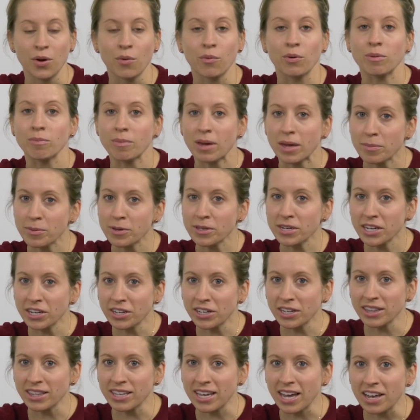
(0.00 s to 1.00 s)
We may be
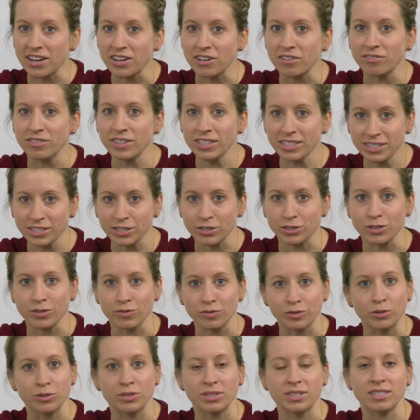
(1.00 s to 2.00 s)
nearing the end of this year's
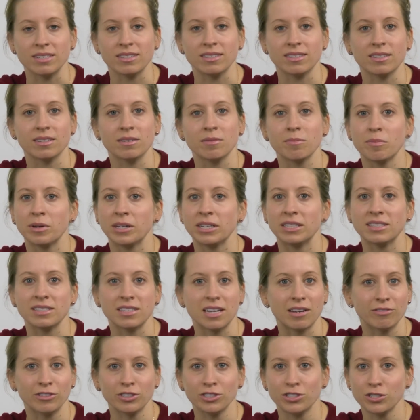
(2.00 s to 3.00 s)
flu season, but it's
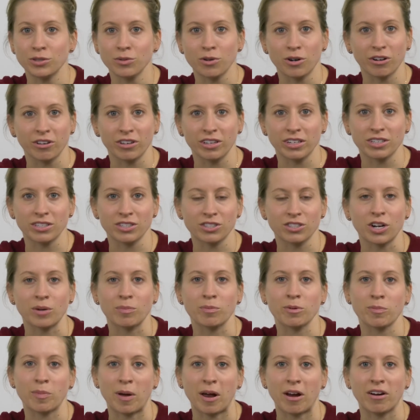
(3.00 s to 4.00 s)
never too early to start
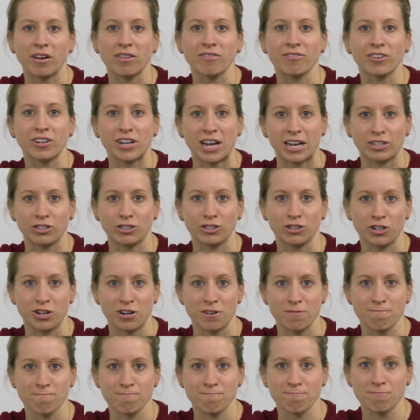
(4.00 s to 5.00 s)
preparing for next
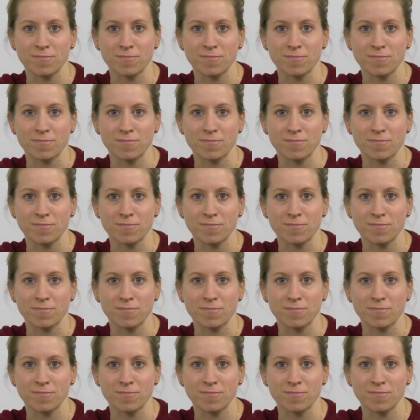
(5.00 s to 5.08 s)
year.